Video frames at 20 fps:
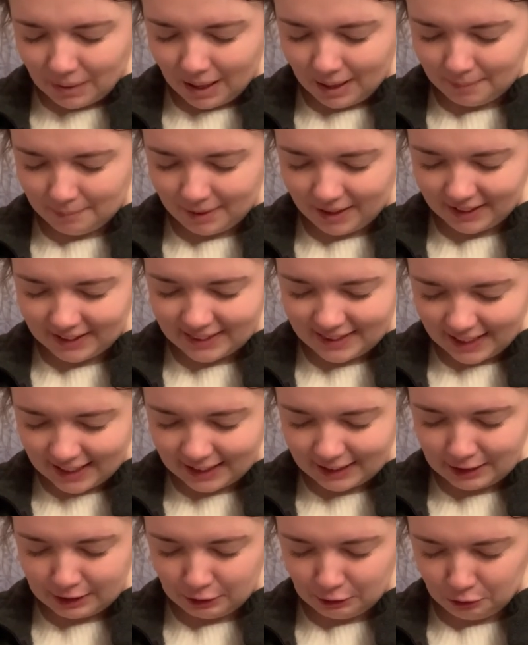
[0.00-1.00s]
I
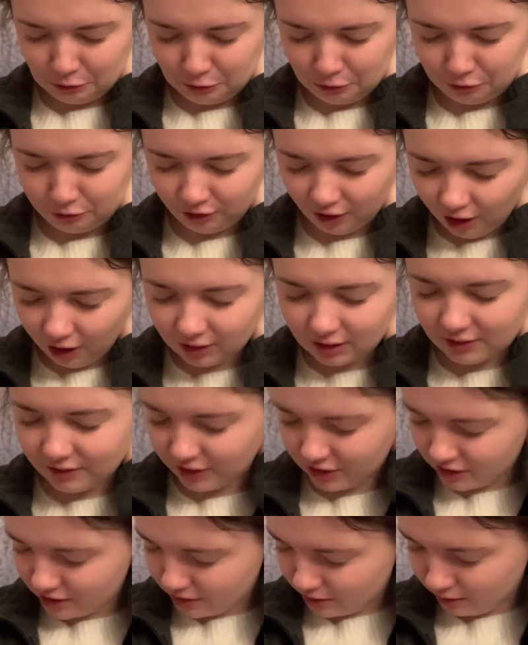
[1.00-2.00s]
thank you for all of
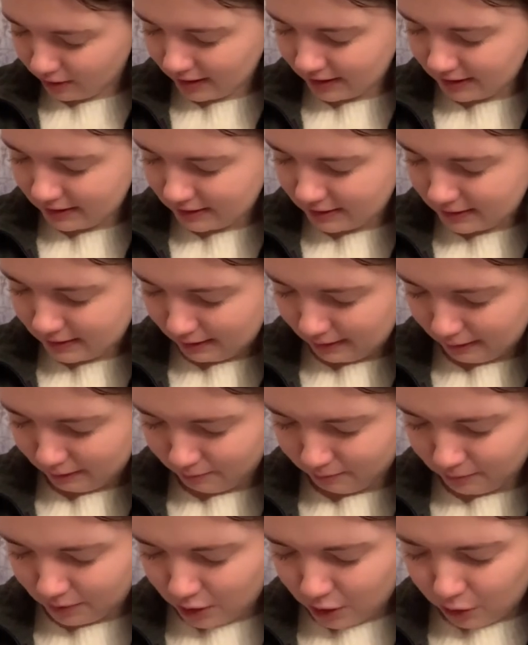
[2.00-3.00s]
our students
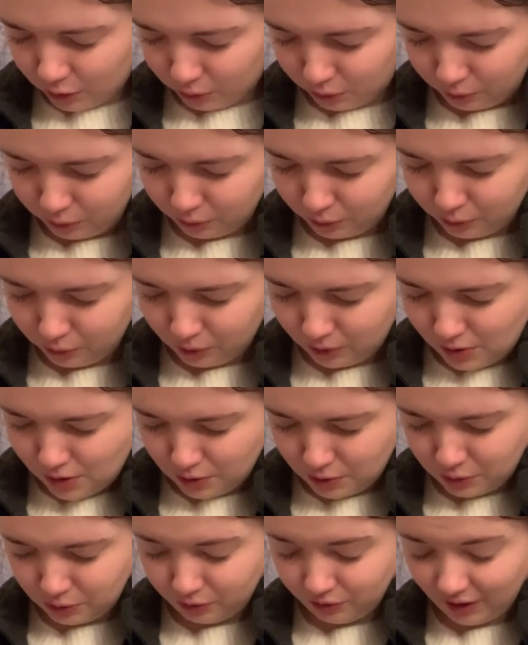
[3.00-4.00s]
who
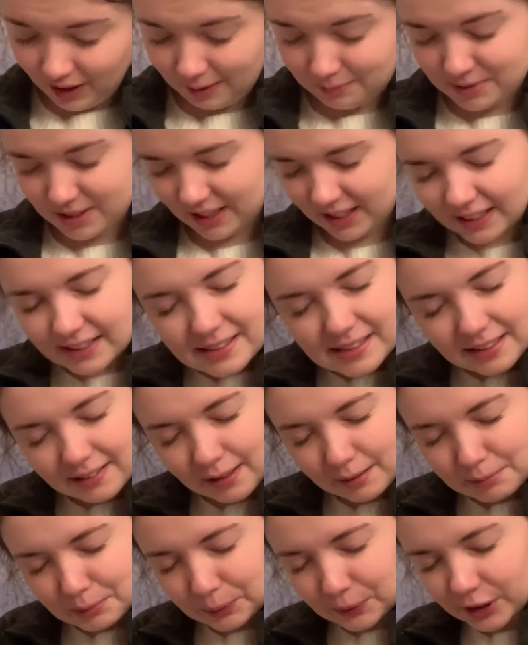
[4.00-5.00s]
have come to Kids
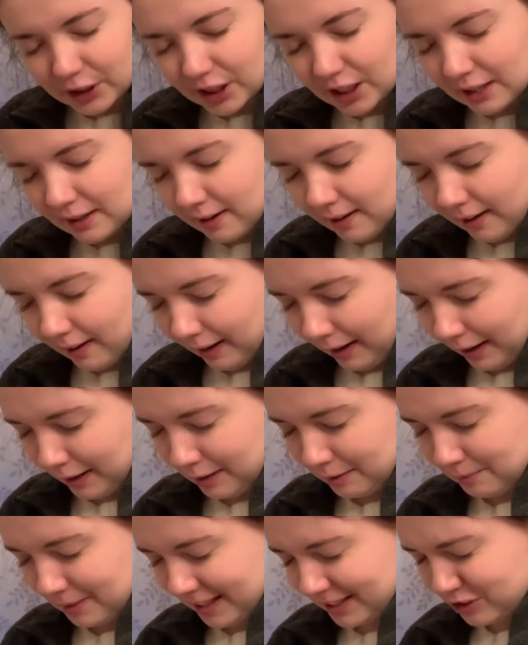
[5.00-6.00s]
Club, Lord,
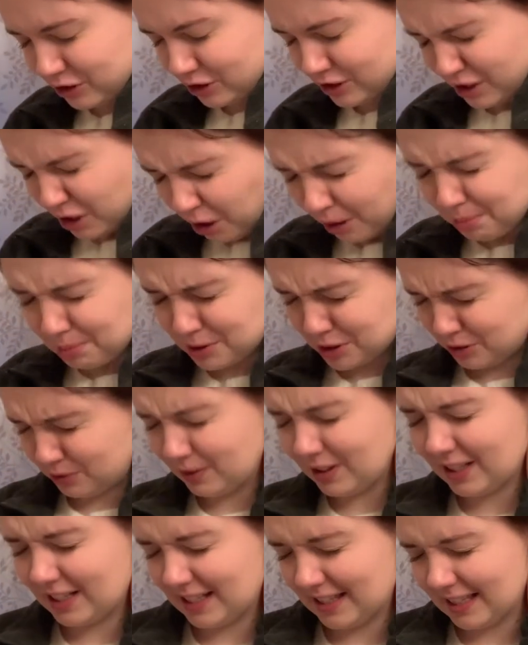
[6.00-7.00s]
and just the
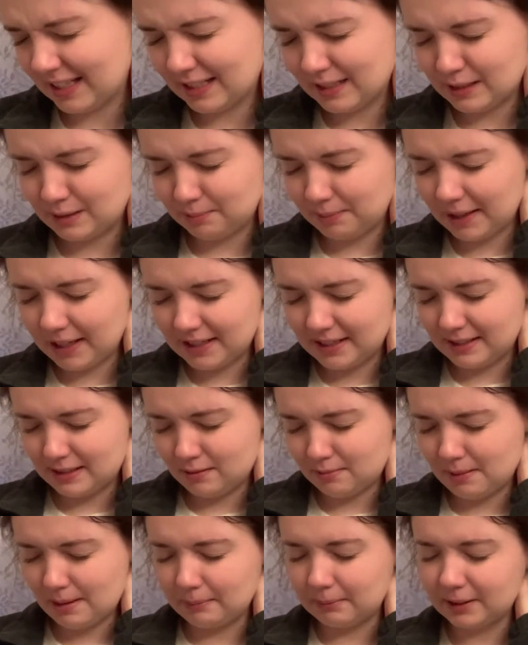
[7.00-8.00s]
opportunity that it's been
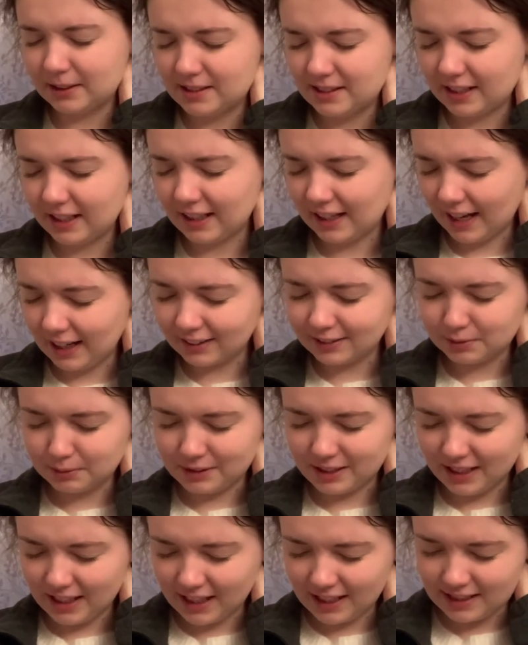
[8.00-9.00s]
to be able to connect
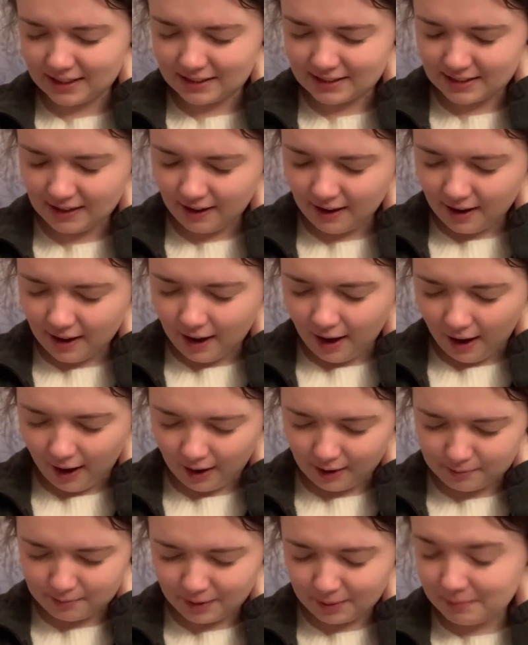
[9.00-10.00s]
with kids
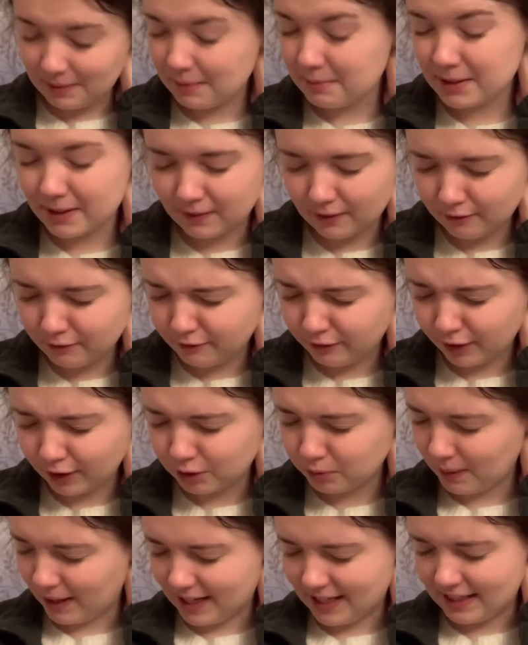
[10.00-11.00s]
that maybe live far
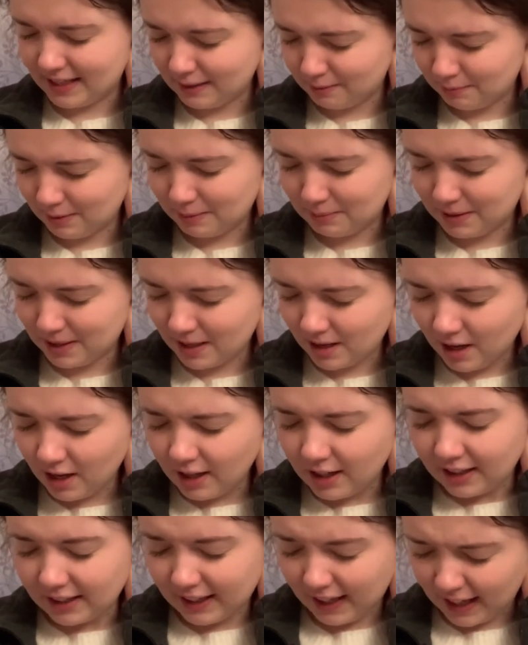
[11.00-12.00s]
away, that maybe
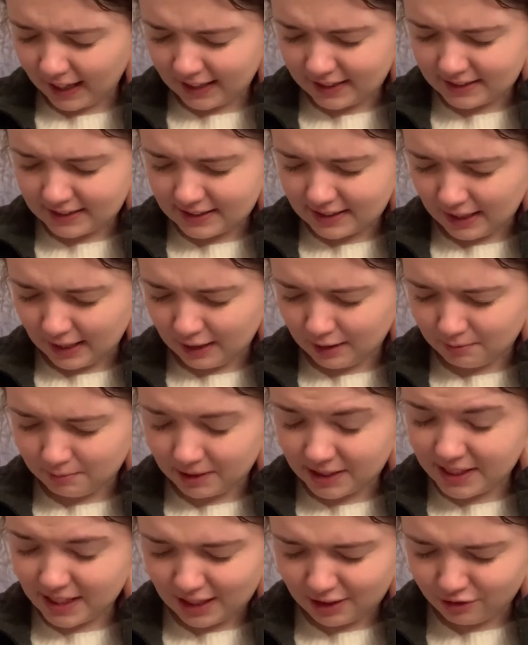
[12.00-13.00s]
can't
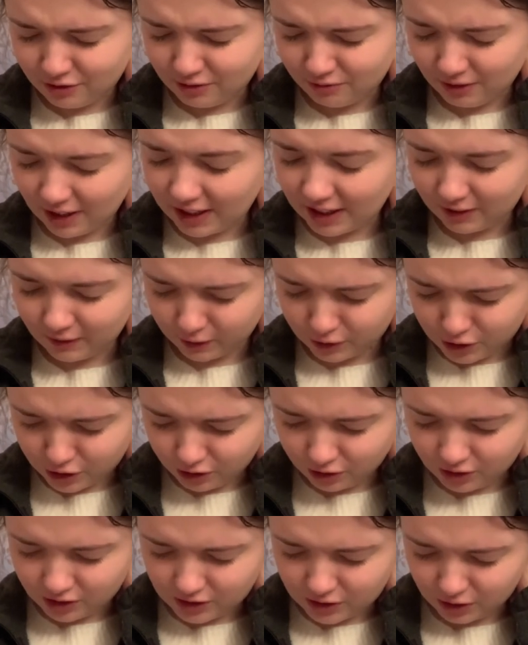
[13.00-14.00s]
attend regular
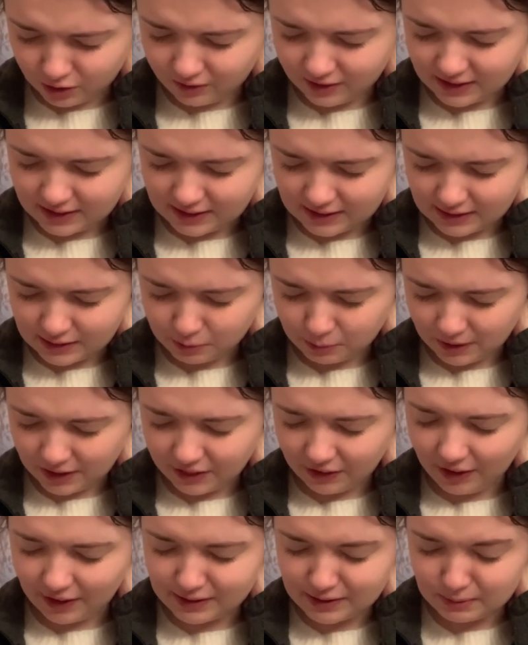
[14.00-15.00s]
church services
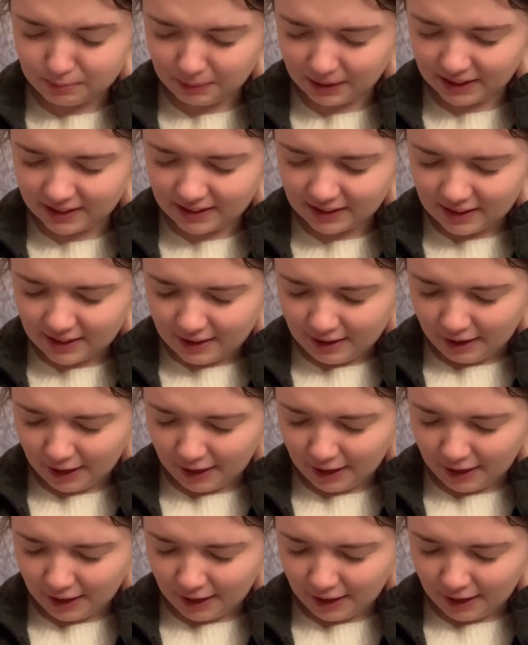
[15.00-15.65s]
with us, but